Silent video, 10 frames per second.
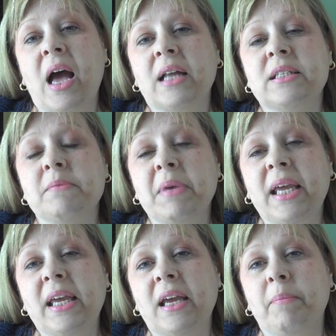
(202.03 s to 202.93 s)
And to
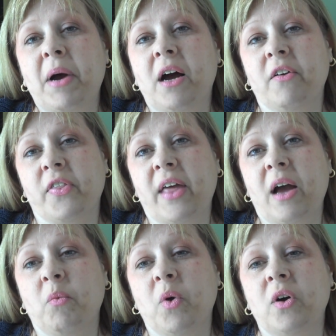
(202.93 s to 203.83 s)
me, a part of
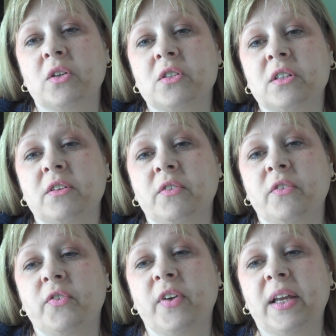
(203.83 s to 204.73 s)
that was
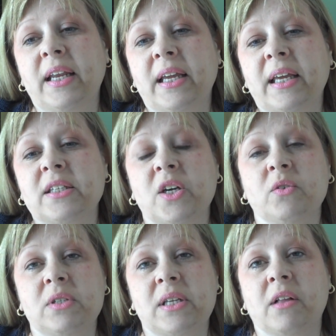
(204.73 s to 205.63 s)
feeling his
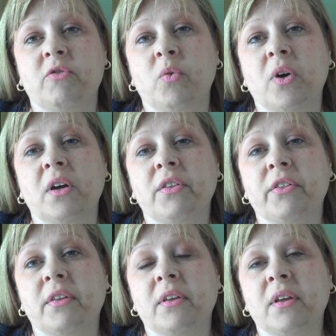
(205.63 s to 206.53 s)
own
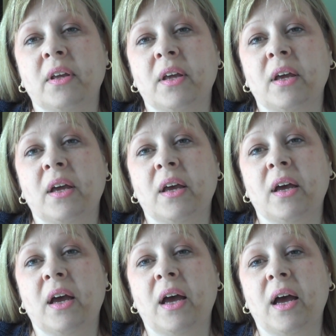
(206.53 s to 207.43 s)
self-worth
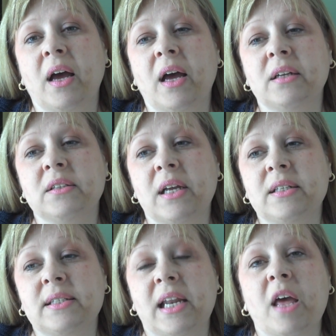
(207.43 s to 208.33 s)

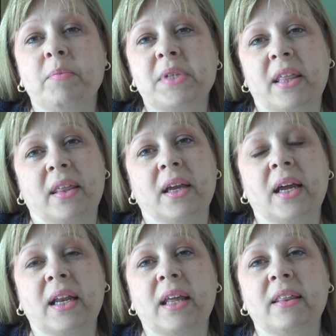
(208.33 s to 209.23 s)
had slipped, I think,
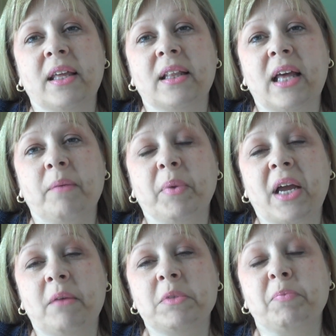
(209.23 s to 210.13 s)
and I think that
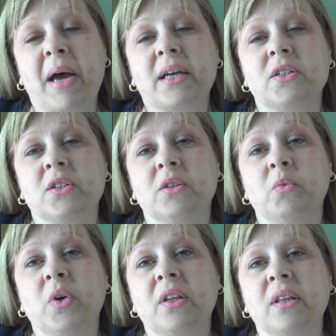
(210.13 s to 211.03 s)
comes back to
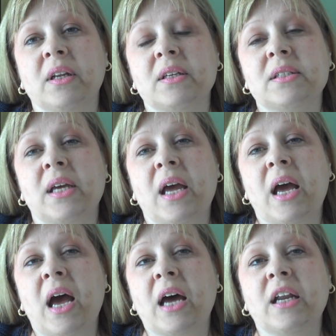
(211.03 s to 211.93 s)
worthiness,
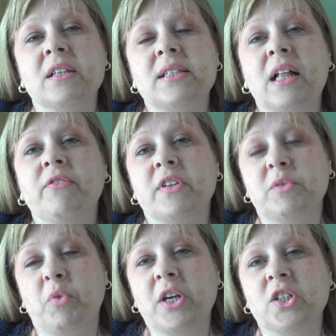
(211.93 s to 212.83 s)
and our
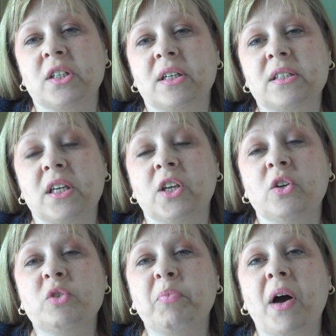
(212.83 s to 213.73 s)
self-expression is a
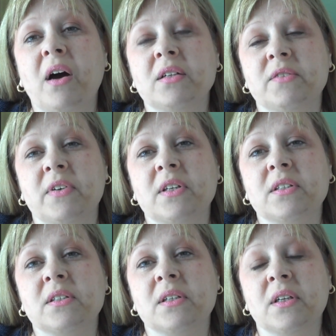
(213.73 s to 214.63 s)
huge part of
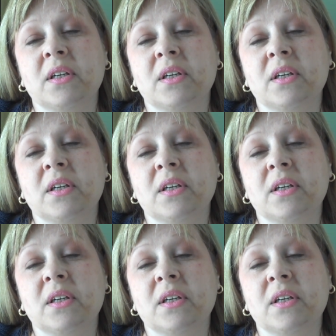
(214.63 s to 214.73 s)
us